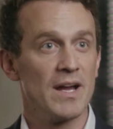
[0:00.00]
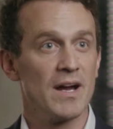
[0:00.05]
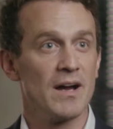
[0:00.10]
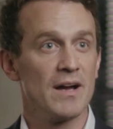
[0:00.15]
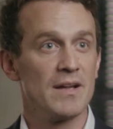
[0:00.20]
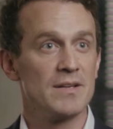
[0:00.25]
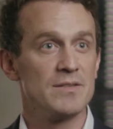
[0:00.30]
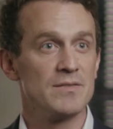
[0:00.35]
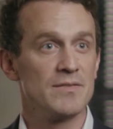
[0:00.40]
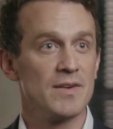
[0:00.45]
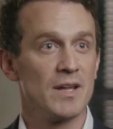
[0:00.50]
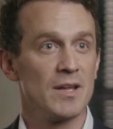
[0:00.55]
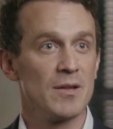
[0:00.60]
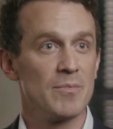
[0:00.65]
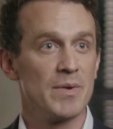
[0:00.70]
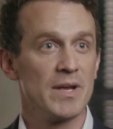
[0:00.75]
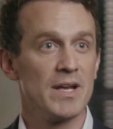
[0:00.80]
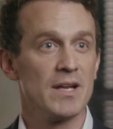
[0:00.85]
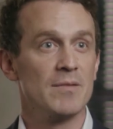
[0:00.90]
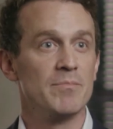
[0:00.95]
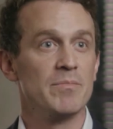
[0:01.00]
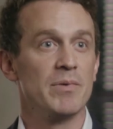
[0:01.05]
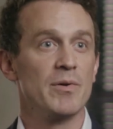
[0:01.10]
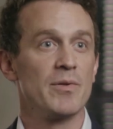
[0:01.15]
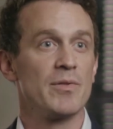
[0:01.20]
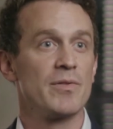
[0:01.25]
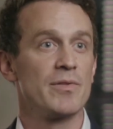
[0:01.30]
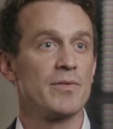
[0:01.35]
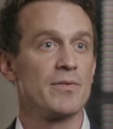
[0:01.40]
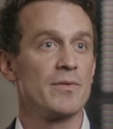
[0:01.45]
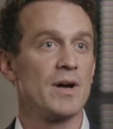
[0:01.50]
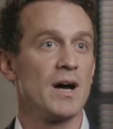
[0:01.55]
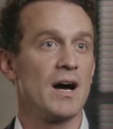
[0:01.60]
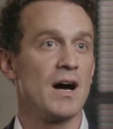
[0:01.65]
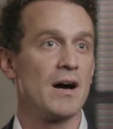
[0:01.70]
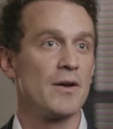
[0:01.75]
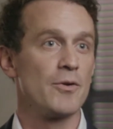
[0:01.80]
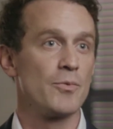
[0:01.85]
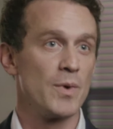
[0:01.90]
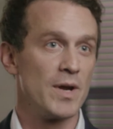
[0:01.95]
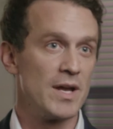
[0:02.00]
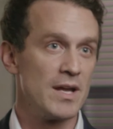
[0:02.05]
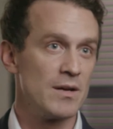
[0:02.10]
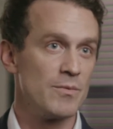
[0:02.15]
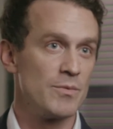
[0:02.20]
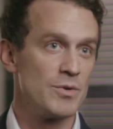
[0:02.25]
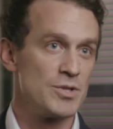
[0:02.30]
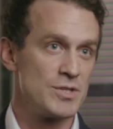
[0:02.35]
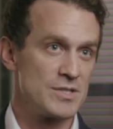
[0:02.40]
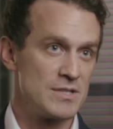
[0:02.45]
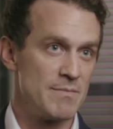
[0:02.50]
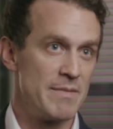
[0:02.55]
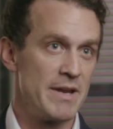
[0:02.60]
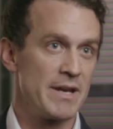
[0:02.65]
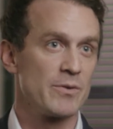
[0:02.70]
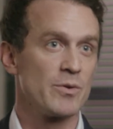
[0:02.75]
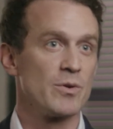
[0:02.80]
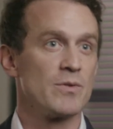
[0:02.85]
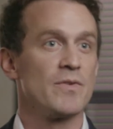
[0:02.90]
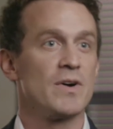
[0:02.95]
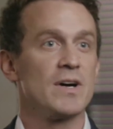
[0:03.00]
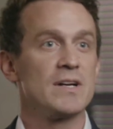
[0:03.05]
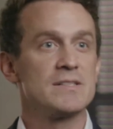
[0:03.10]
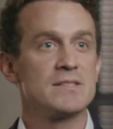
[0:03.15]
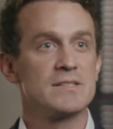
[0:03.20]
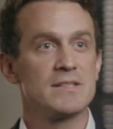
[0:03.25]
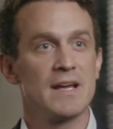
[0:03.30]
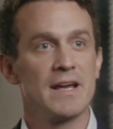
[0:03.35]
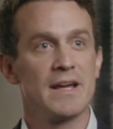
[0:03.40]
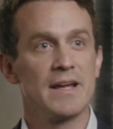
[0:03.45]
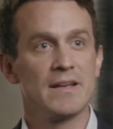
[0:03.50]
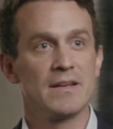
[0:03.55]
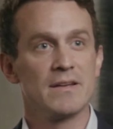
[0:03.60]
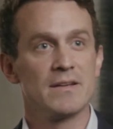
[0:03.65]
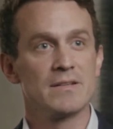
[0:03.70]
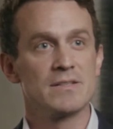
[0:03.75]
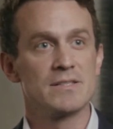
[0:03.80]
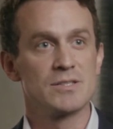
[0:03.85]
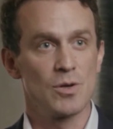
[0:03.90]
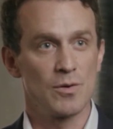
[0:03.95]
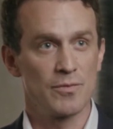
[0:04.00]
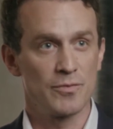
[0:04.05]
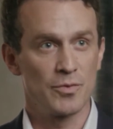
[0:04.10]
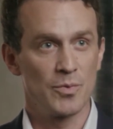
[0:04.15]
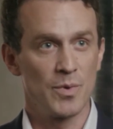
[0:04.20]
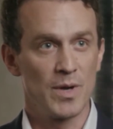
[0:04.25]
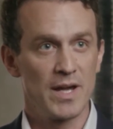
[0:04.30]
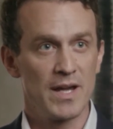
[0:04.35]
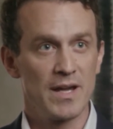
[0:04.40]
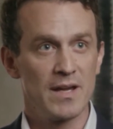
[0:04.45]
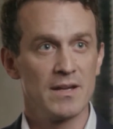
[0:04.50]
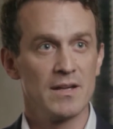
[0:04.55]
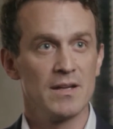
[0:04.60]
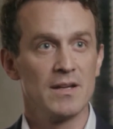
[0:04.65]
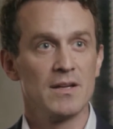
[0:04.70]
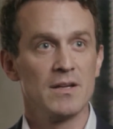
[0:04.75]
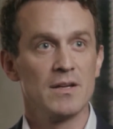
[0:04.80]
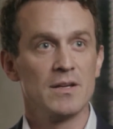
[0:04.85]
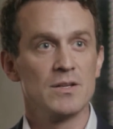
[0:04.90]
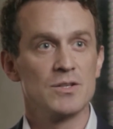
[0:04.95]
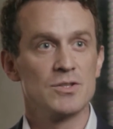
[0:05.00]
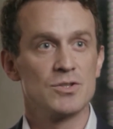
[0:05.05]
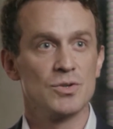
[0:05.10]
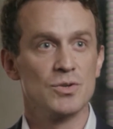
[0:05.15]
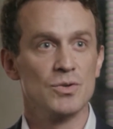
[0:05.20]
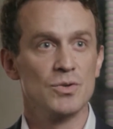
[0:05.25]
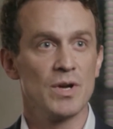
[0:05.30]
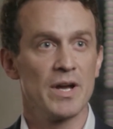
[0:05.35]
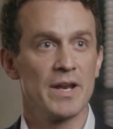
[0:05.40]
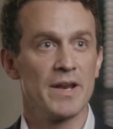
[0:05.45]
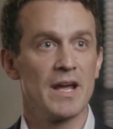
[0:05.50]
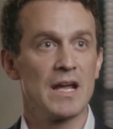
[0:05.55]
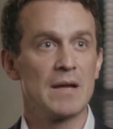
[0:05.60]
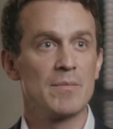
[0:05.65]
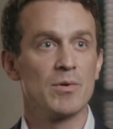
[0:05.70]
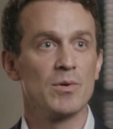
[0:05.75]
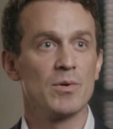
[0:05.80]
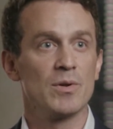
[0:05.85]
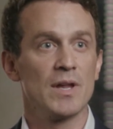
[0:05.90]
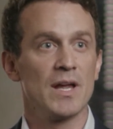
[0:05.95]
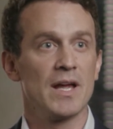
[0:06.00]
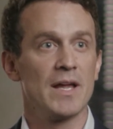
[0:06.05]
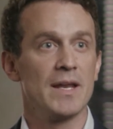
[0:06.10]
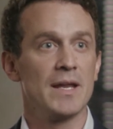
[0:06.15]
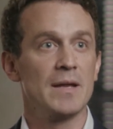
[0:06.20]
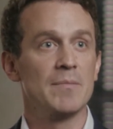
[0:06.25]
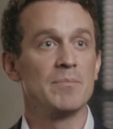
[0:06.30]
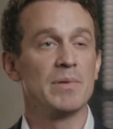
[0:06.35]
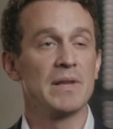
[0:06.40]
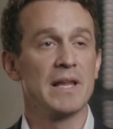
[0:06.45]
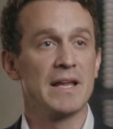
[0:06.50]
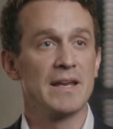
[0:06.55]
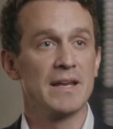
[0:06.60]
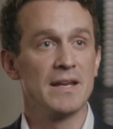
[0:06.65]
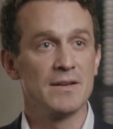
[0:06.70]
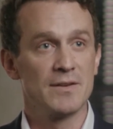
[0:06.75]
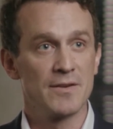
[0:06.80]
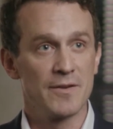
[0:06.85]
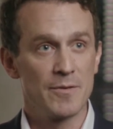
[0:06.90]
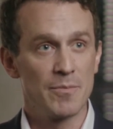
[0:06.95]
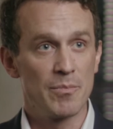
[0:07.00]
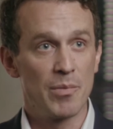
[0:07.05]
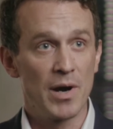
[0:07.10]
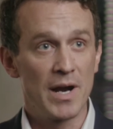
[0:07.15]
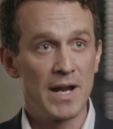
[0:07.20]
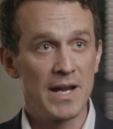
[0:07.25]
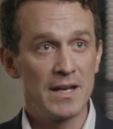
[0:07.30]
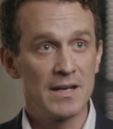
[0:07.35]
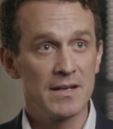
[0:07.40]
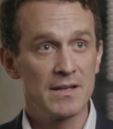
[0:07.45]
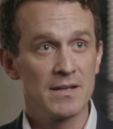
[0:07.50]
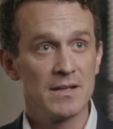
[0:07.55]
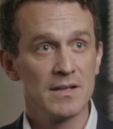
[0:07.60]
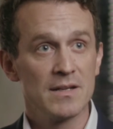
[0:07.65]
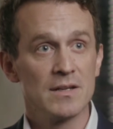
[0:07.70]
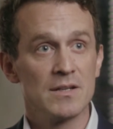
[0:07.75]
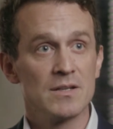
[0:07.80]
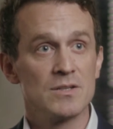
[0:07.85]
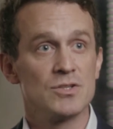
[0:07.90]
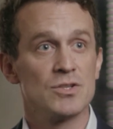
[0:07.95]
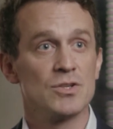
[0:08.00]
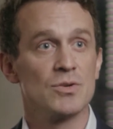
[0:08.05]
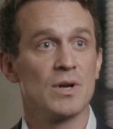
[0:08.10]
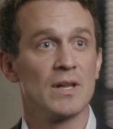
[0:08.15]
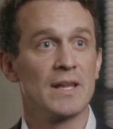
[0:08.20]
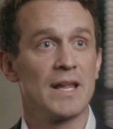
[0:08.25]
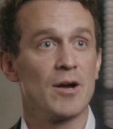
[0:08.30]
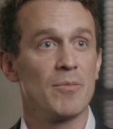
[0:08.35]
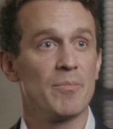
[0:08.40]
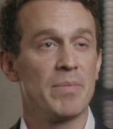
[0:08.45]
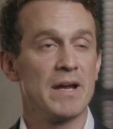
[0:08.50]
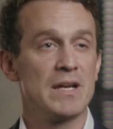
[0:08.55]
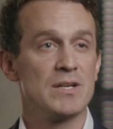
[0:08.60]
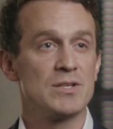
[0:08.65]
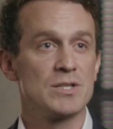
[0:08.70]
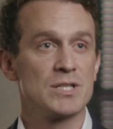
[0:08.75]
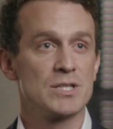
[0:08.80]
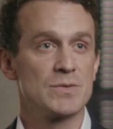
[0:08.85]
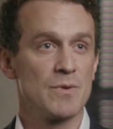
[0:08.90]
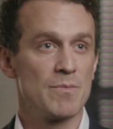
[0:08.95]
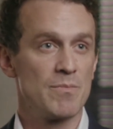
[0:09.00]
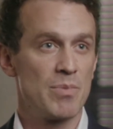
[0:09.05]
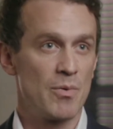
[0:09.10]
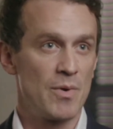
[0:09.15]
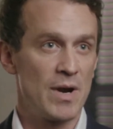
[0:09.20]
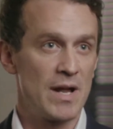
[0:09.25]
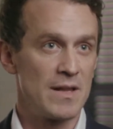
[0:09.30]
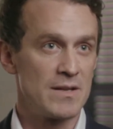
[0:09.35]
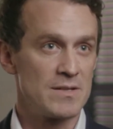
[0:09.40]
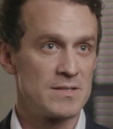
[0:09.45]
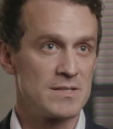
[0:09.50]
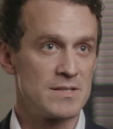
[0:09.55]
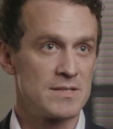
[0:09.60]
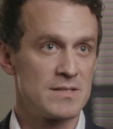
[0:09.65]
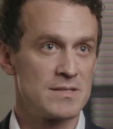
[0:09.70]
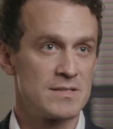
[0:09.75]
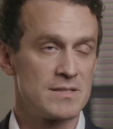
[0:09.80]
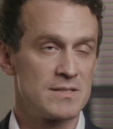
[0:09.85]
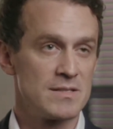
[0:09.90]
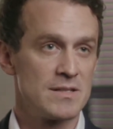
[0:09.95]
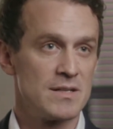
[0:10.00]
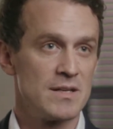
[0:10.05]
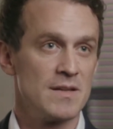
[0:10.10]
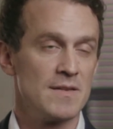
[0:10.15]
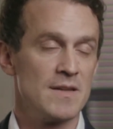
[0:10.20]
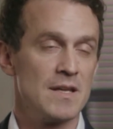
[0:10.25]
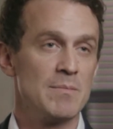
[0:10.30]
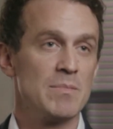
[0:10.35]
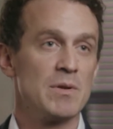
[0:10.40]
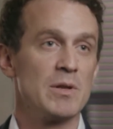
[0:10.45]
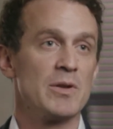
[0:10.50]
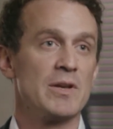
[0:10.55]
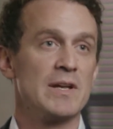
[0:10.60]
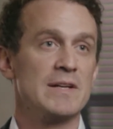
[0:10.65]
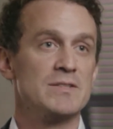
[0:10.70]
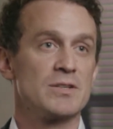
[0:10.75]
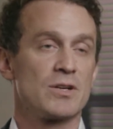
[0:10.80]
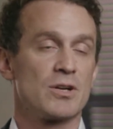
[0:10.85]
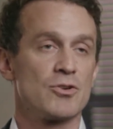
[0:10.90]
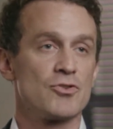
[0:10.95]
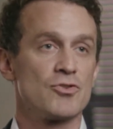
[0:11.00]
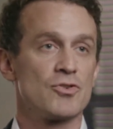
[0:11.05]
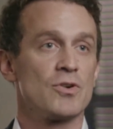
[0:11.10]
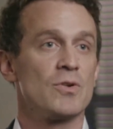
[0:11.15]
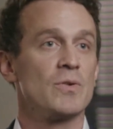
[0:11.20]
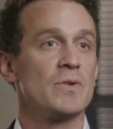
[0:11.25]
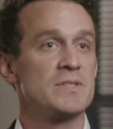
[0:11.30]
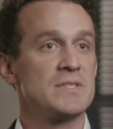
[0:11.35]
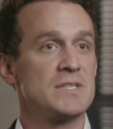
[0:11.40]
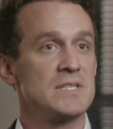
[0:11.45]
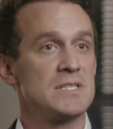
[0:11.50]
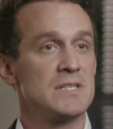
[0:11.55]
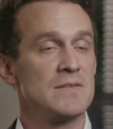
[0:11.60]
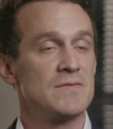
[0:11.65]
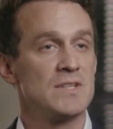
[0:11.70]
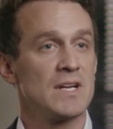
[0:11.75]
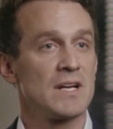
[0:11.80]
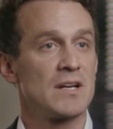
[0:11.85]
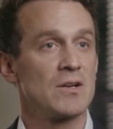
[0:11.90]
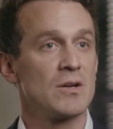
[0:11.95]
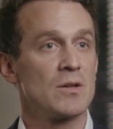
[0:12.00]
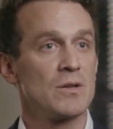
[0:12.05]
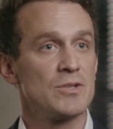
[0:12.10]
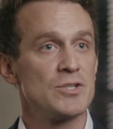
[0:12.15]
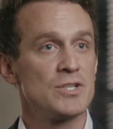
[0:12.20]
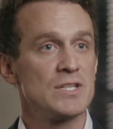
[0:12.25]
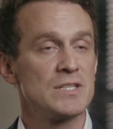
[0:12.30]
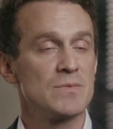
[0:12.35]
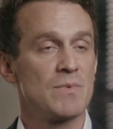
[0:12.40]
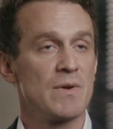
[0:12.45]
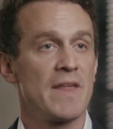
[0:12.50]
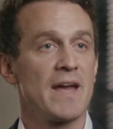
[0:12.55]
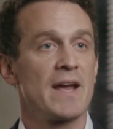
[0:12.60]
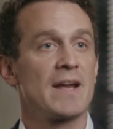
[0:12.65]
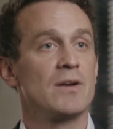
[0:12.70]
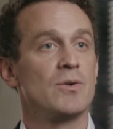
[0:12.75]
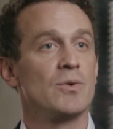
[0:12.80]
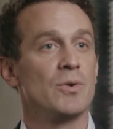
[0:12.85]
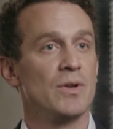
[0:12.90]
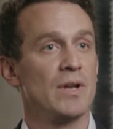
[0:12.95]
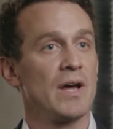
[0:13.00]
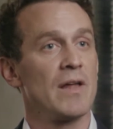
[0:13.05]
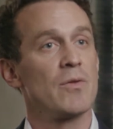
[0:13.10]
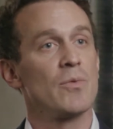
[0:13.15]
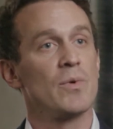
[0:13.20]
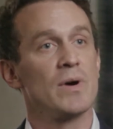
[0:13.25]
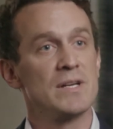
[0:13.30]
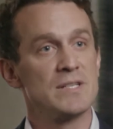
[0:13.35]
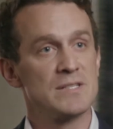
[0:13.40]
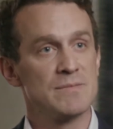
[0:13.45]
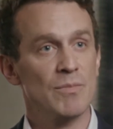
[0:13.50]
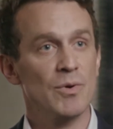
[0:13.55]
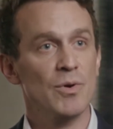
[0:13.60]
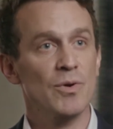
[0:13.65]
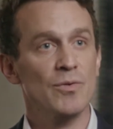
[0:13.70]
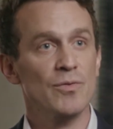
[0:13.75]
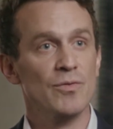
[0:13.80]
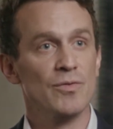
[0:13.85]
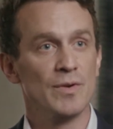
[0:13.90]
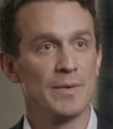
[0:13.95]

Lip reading: are developing both hardware, which is a medical device, and software to enable an implant into the brain to allow patients with paralysis the ability to control assistive technologies where they couldn't otherwise move.